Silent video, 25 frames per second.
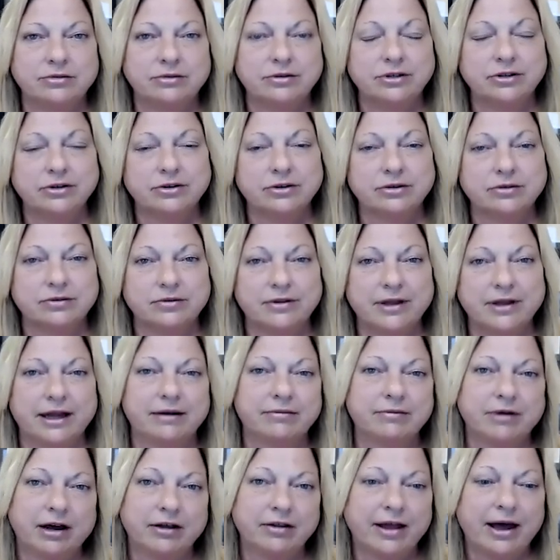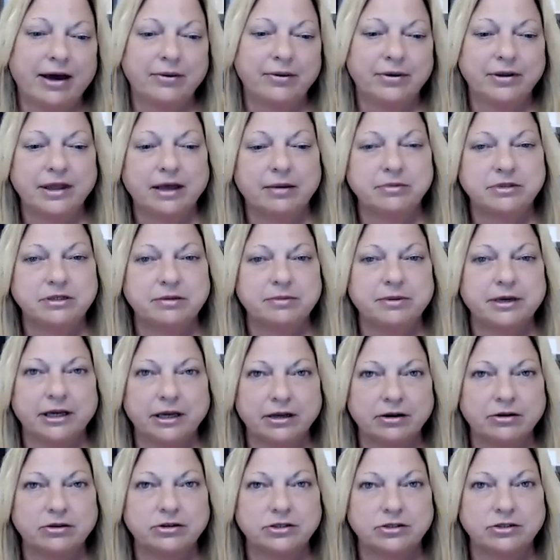you're then allowing them to be
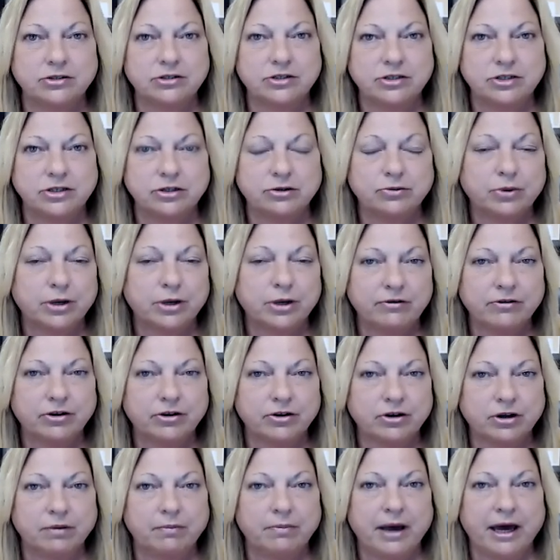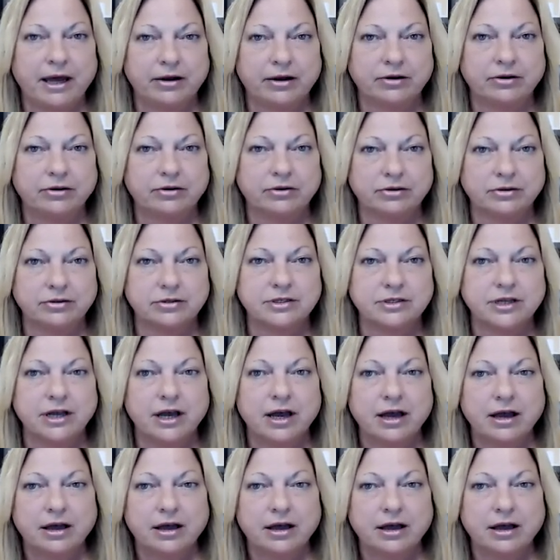introduced to one of your competitors